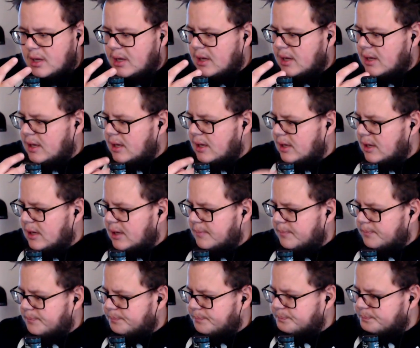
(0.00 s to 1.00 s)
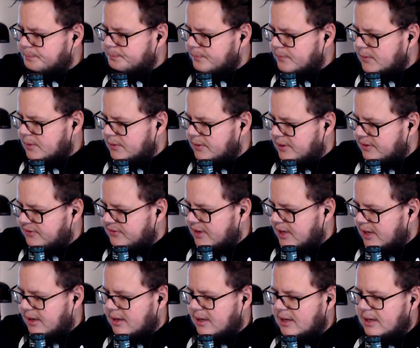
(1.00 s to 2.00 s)
Let's say
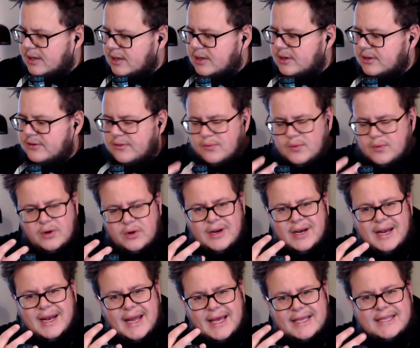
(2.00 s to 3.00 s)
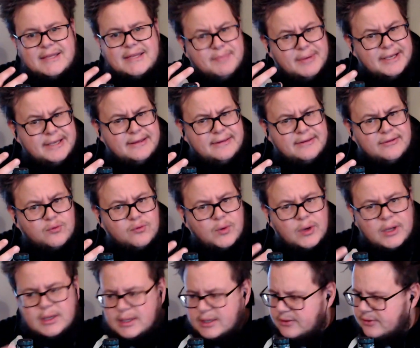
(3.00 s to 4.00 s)
very light peat as
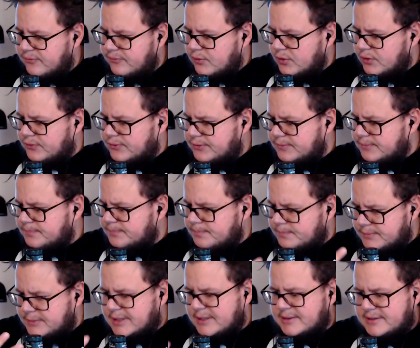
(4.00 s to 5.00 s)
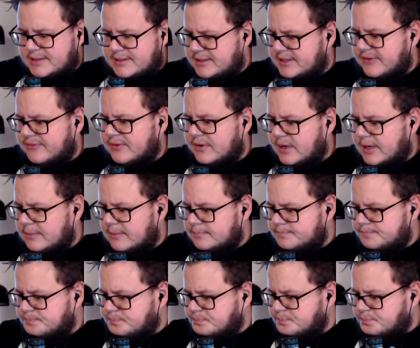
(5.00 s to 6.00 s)
well. Wrote, and definitely
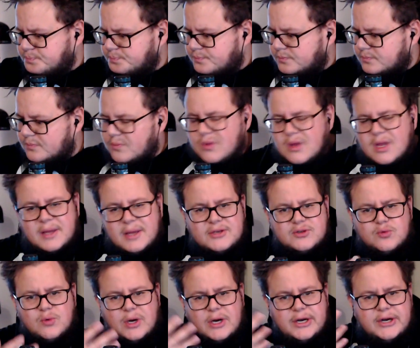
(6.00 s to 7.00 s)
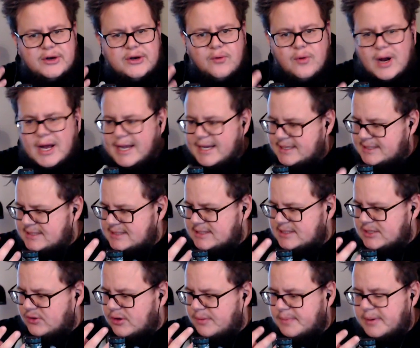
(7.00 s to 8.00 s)
this very dry,
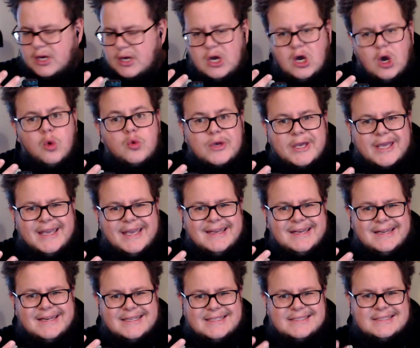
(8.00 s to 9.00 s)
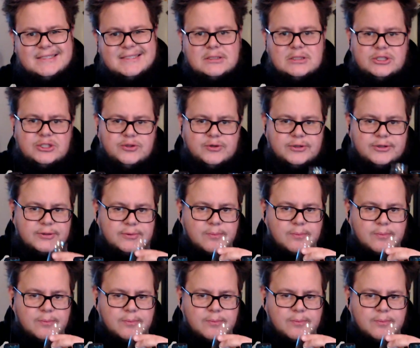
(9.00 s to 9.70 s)
syrupy oakiness to it.